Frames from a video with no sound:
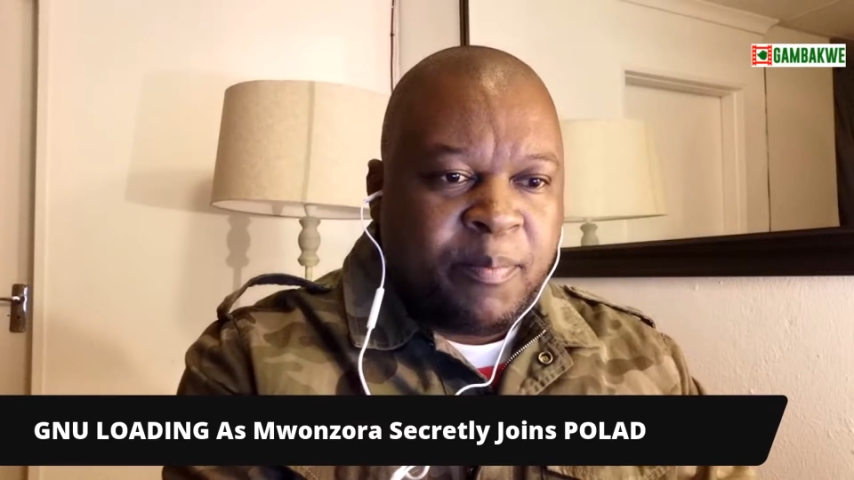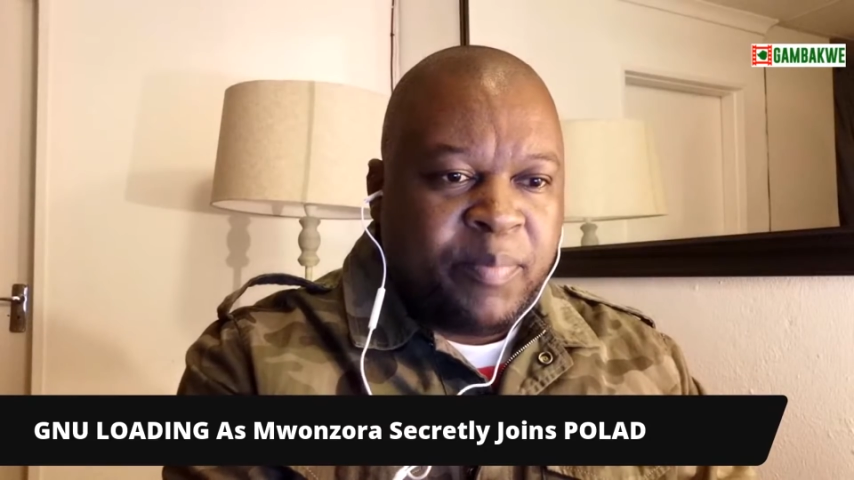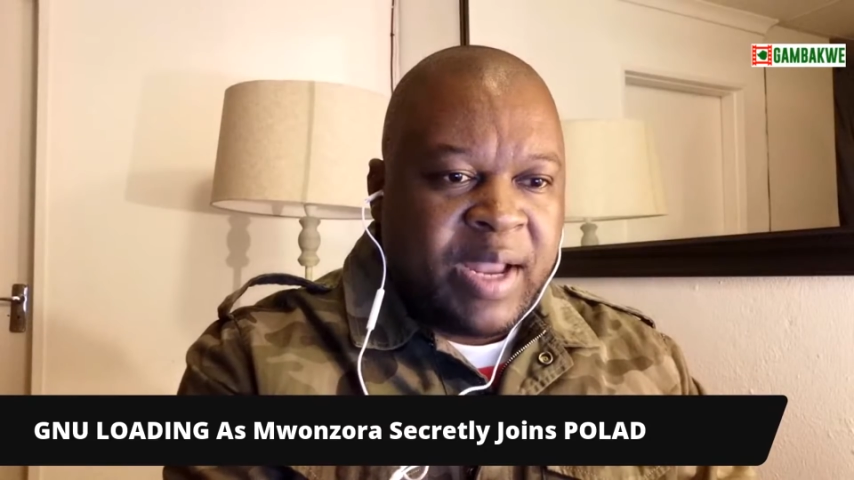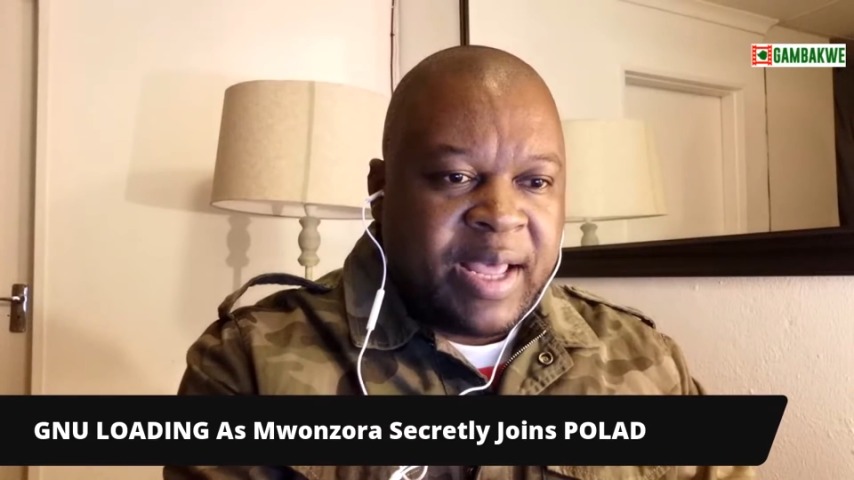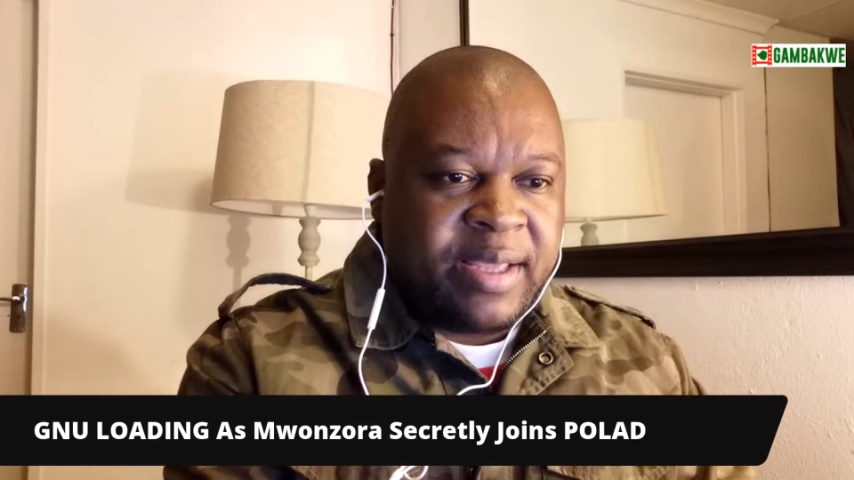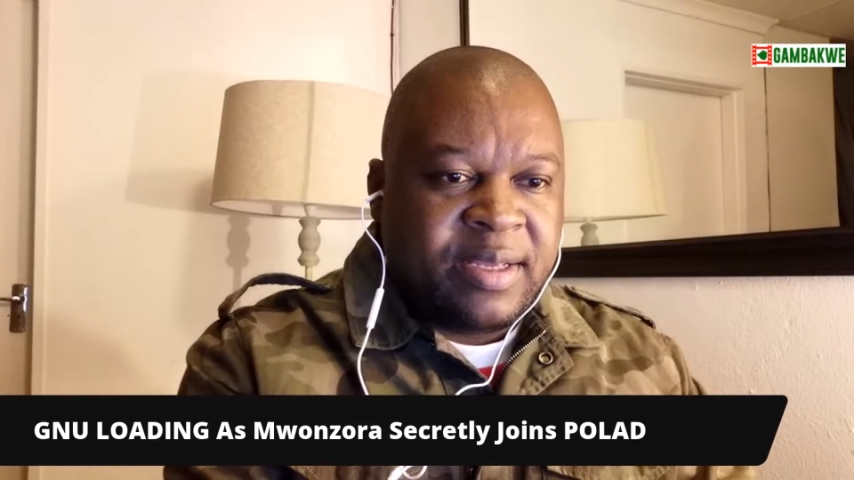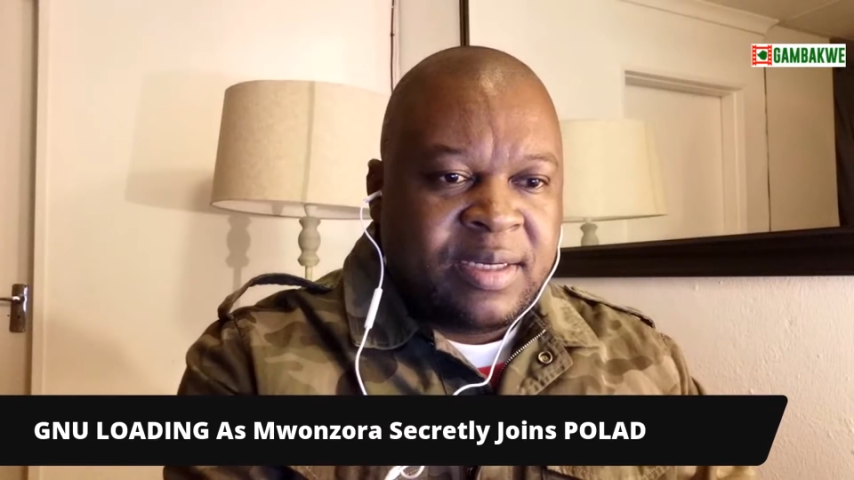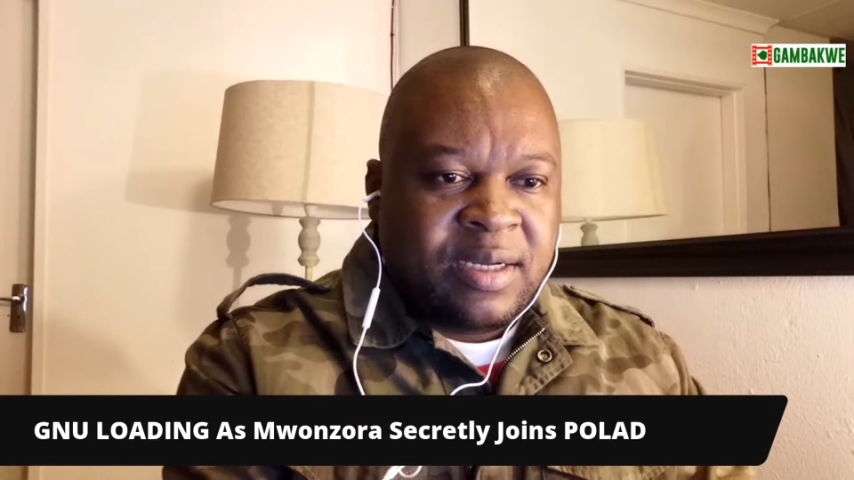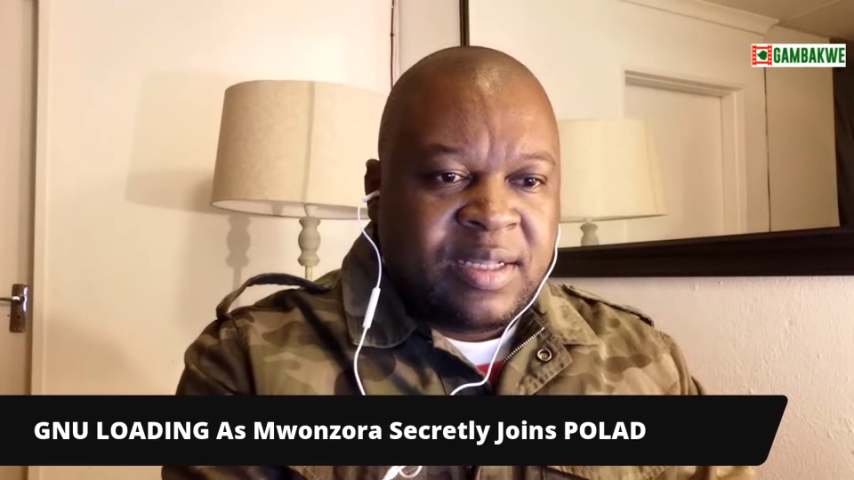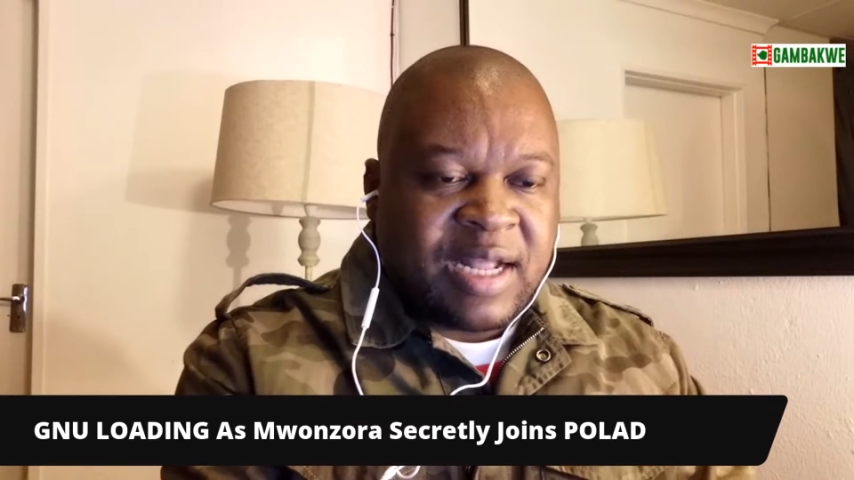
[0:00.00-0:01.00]
play
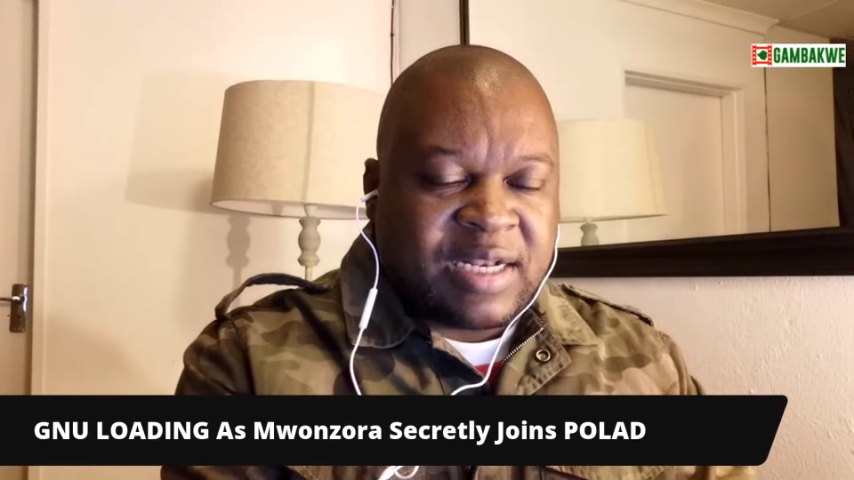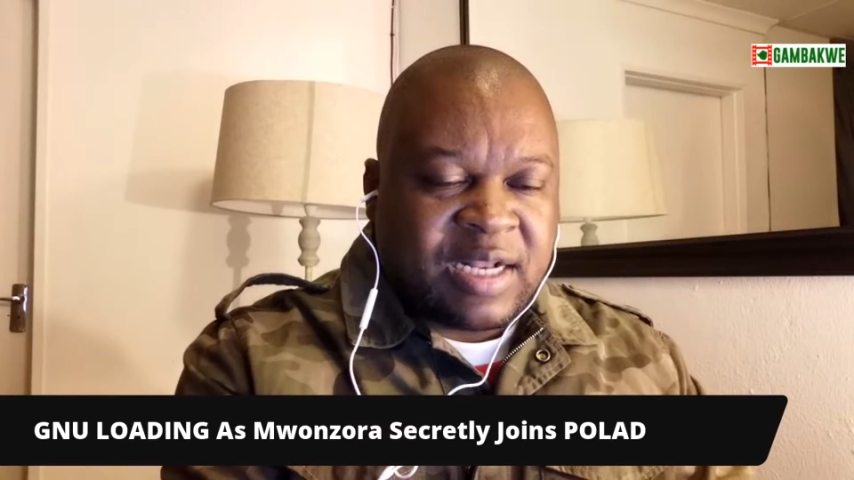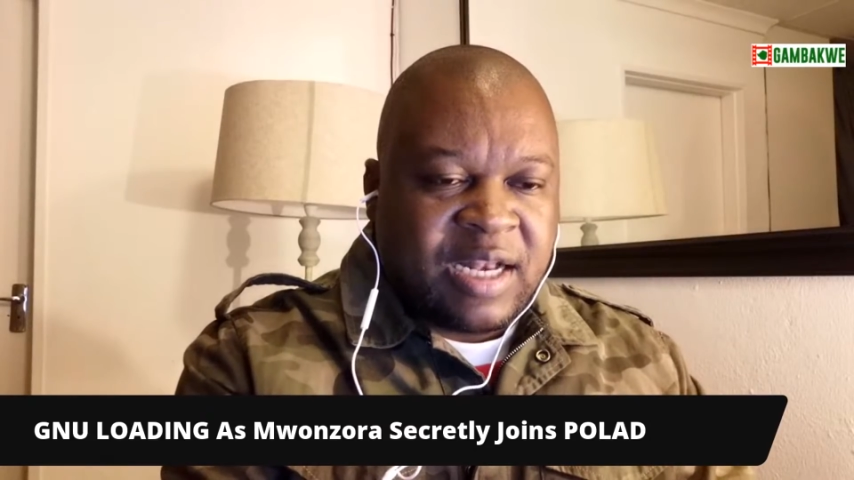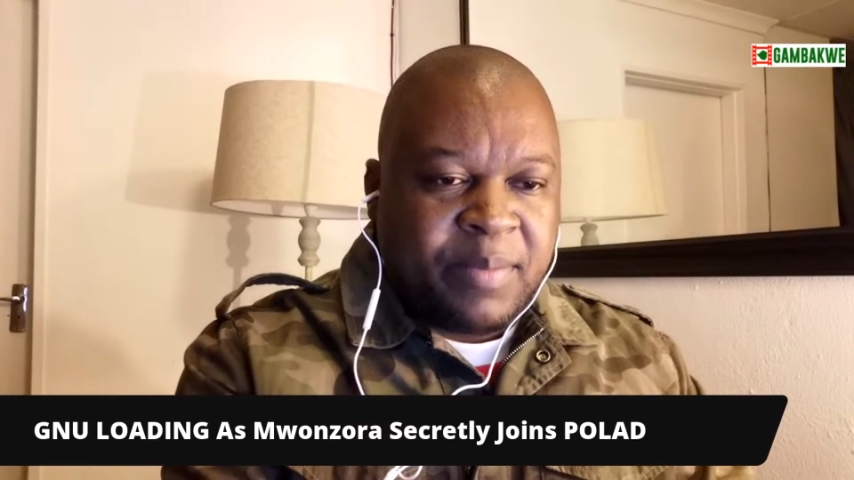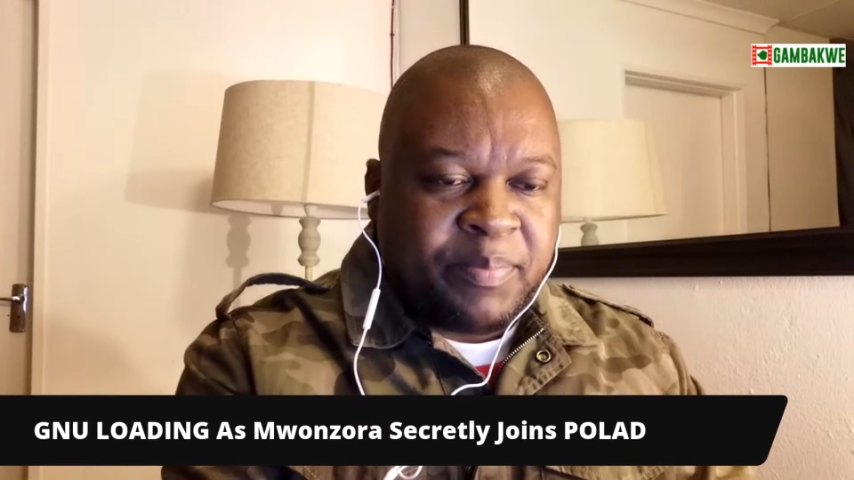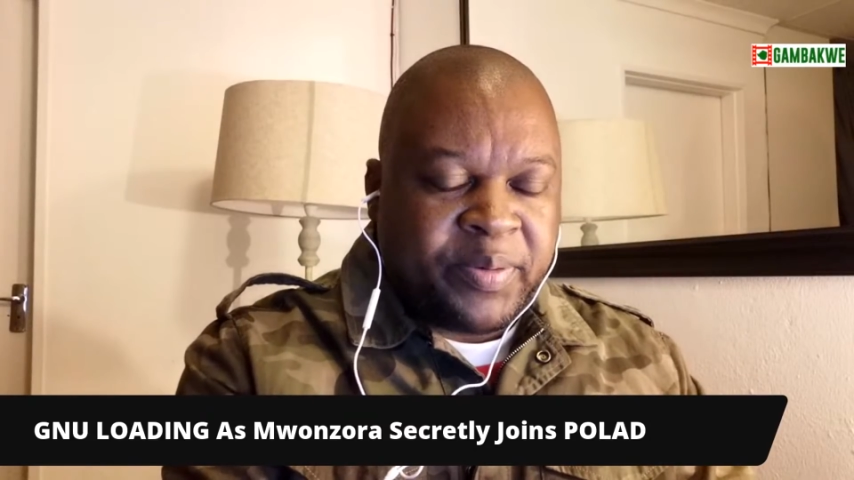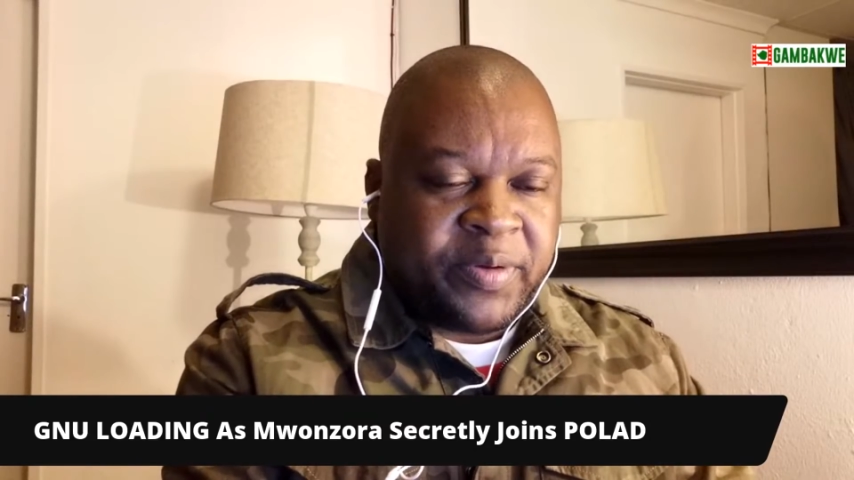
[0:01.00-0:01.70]
that clip.